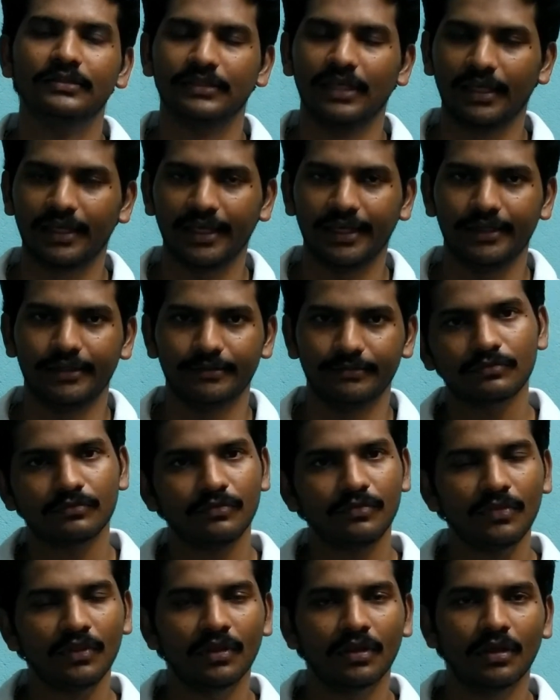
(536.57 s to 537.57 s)
Second,
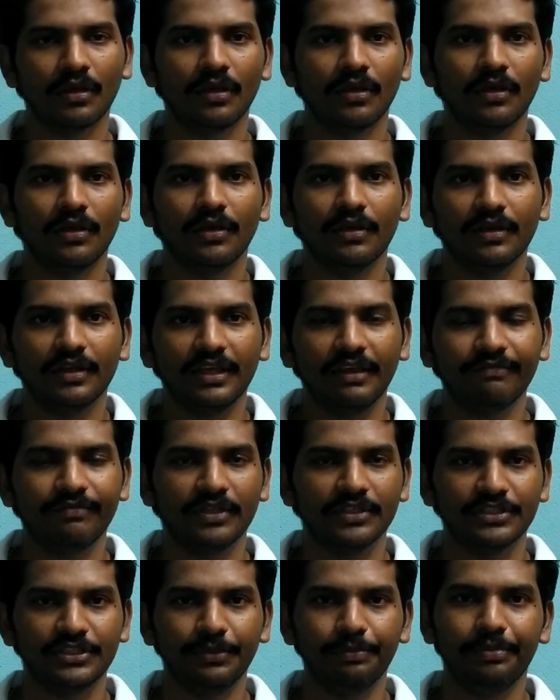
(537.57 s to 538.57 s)

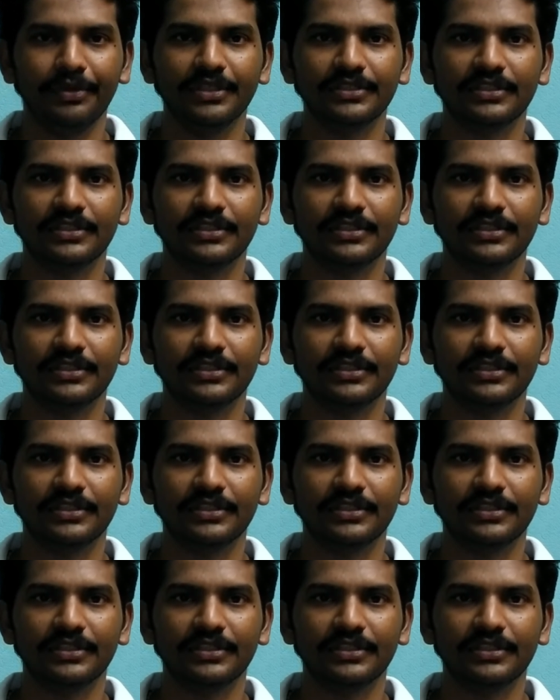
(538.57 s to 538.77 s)
if the ship